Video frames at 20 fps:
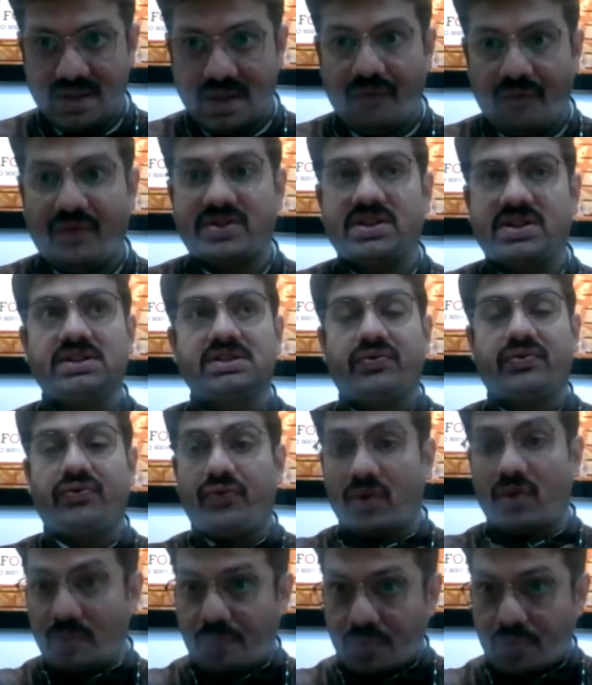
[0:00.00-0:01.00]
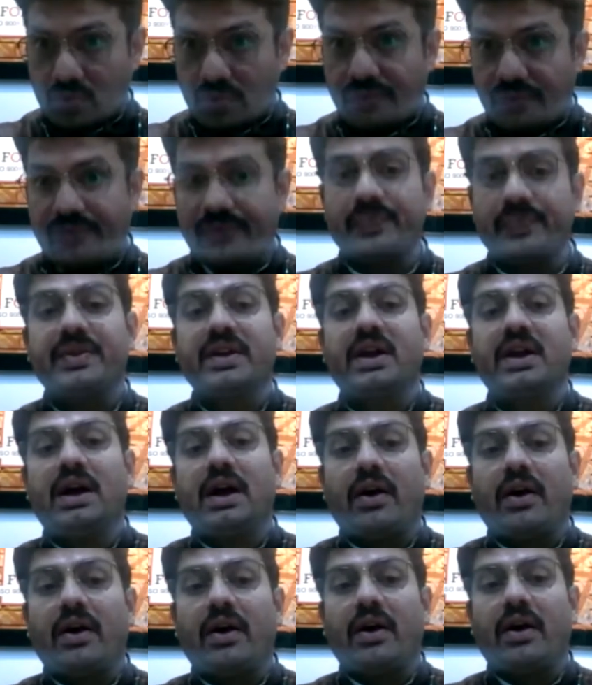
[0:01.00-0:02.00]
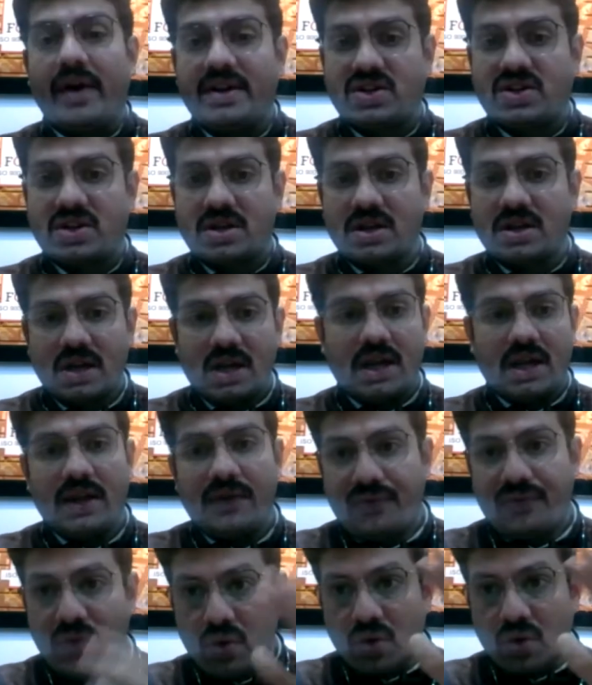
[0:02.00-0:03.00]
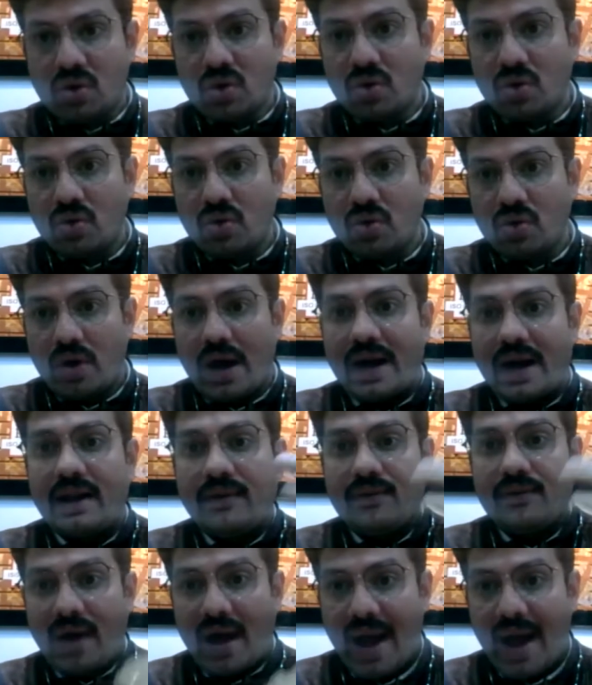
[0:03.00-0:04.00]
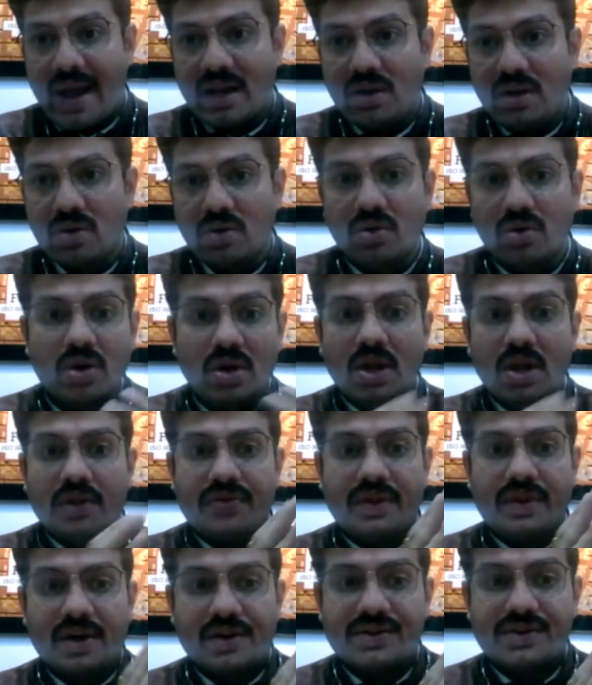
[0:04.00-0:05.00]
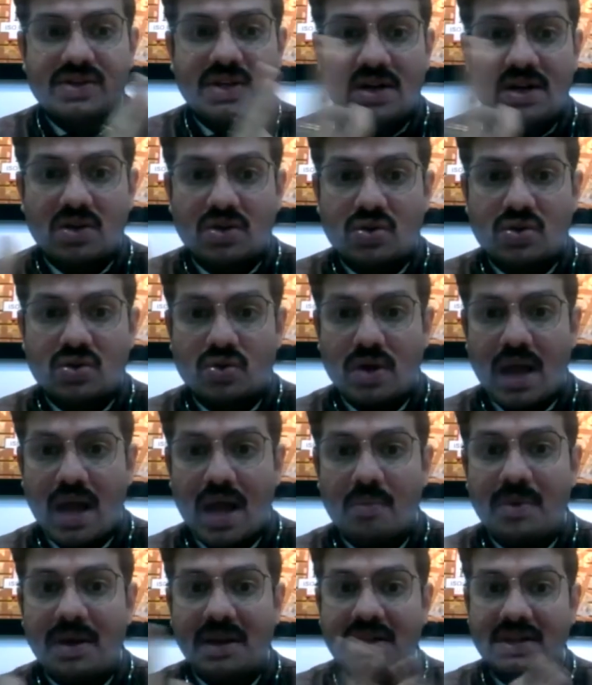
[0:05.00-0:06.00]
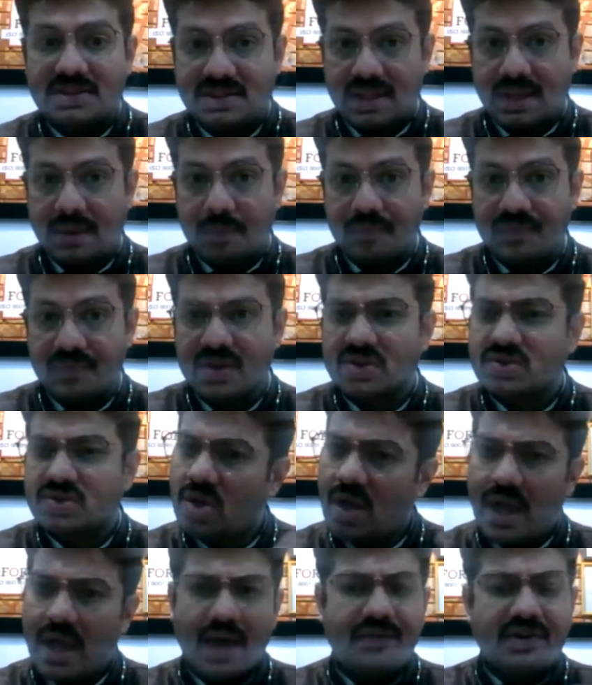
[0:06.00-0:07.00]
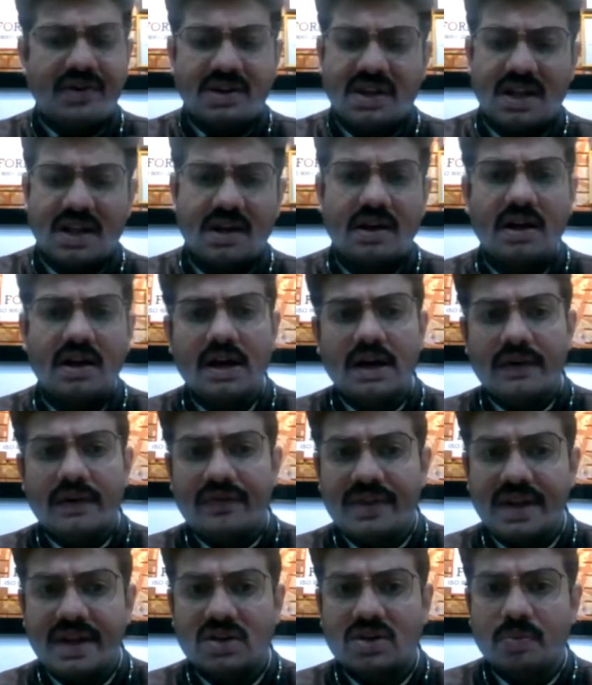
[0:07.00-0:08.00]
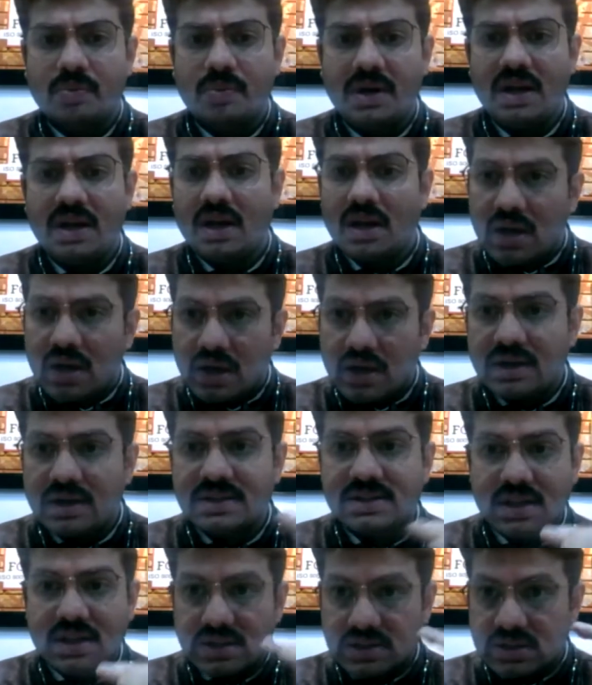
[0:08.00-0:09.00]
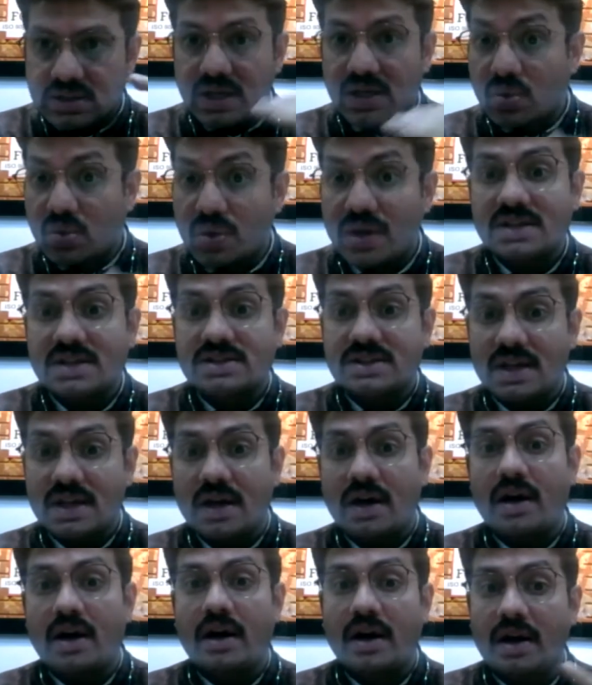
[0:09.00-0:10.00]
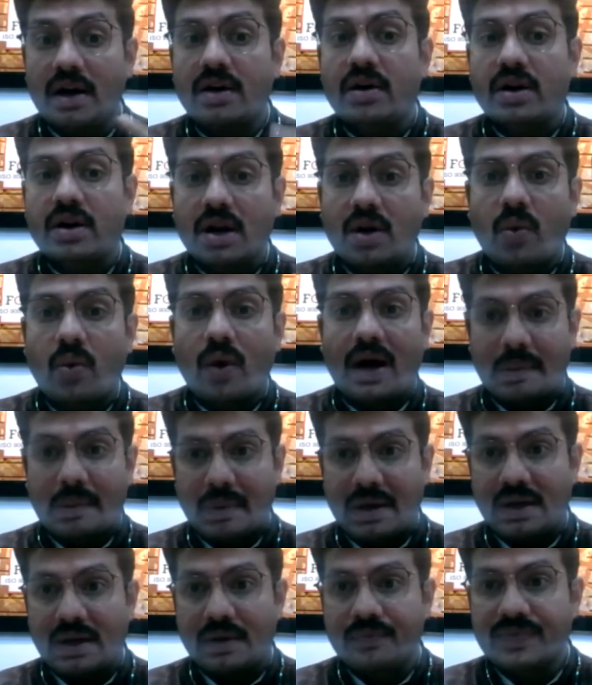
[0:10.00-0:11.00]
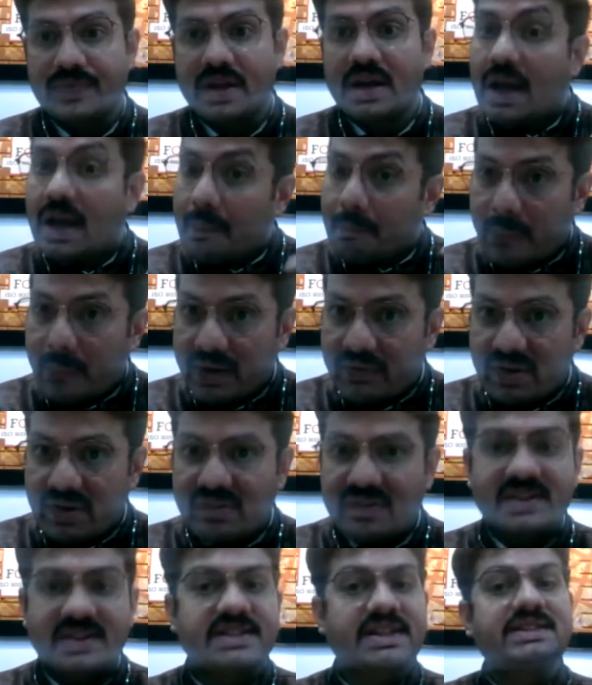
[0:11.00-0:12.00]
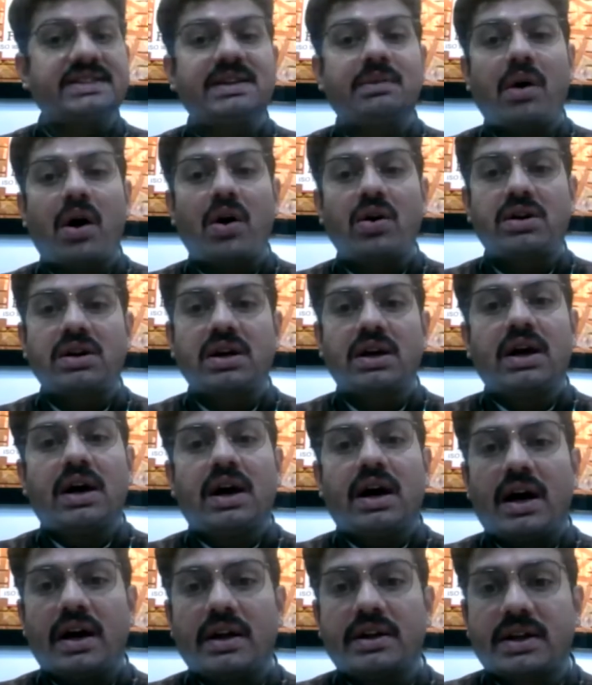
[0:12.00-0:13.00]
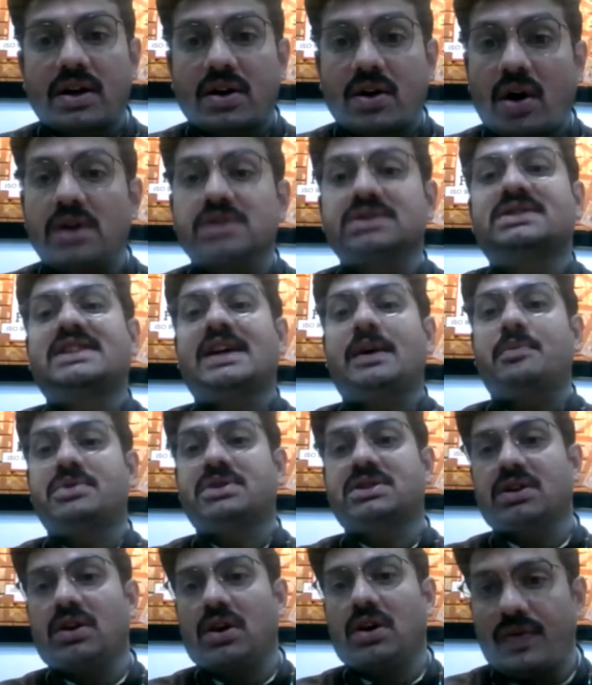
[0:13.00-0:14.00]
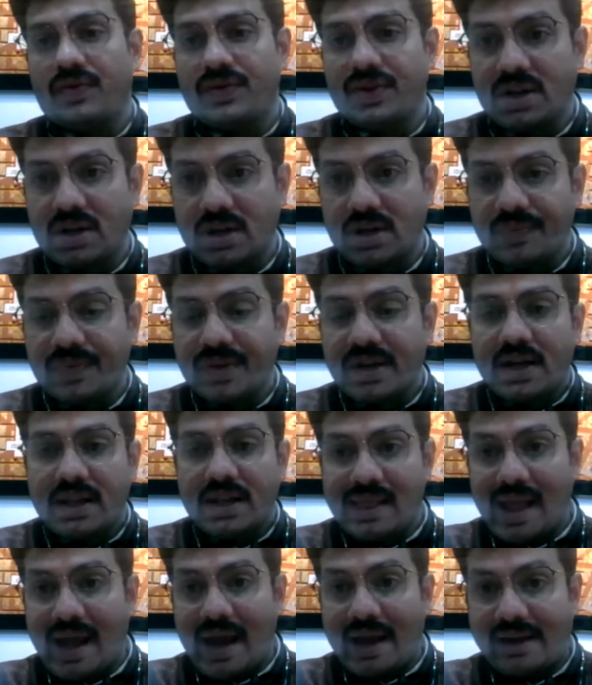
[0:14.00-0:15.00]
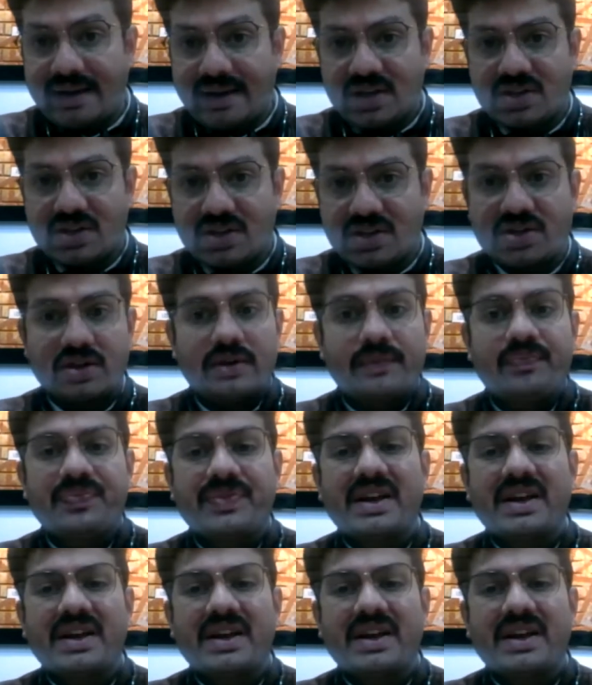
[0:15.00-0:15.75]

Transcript: which is foolproof, which if you do and if I do, the result should have been the same. So everything need to be discussed in today's uh, requirement. But when you discuss about uh, the concepts of the lie detection,